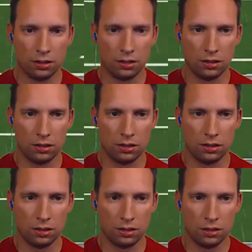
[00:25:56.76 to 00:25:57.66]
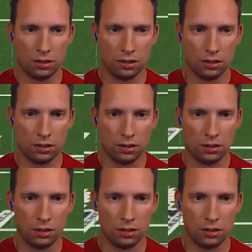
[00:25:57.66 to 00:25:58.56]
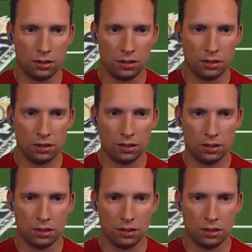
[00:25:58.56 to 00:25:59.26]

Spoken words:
(silence)